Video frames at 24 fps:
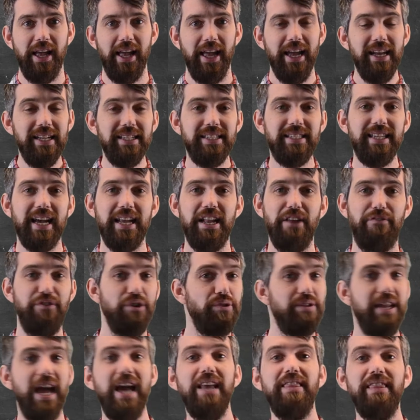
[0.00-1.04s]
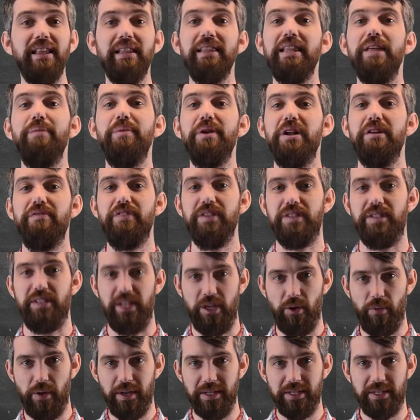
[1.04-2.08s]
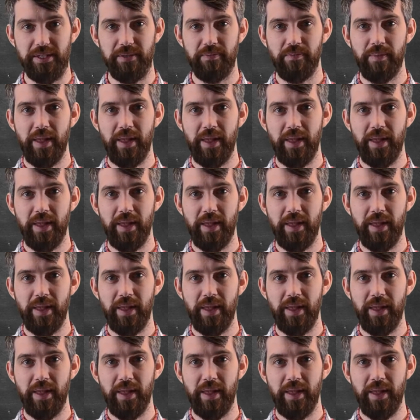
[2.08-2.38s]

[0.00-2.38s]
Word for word: It said if you take the limit of the sequence,